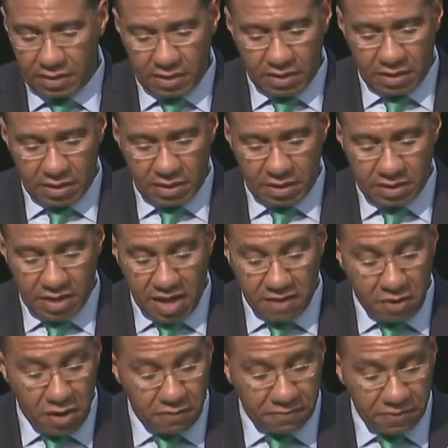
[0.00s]
As I have
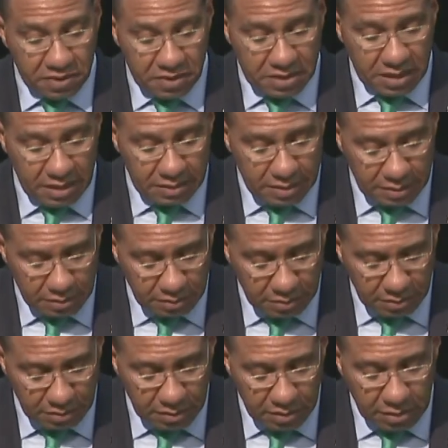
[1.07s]
often stated,
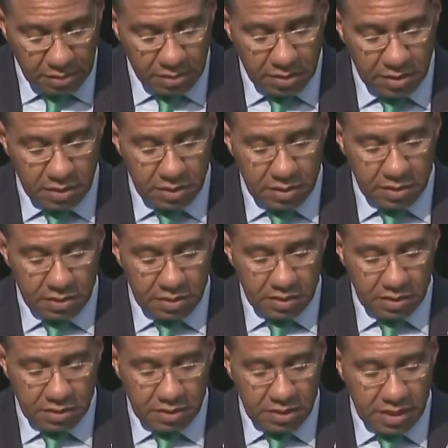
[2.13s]
the
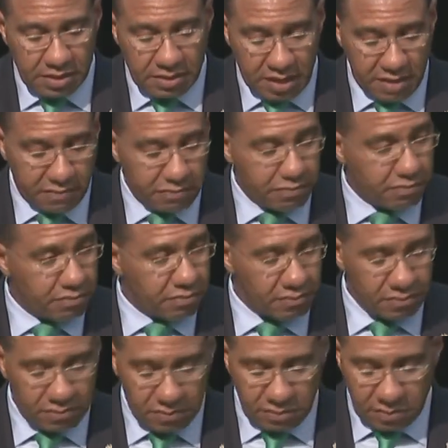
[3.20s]
CSM
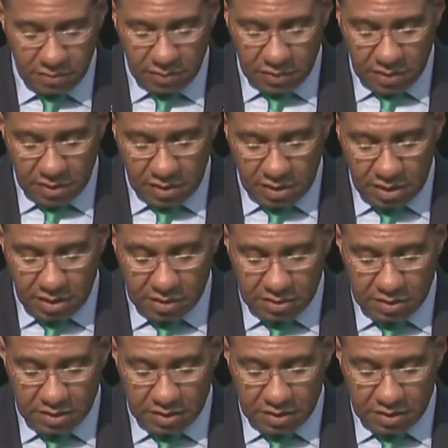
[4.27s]
is the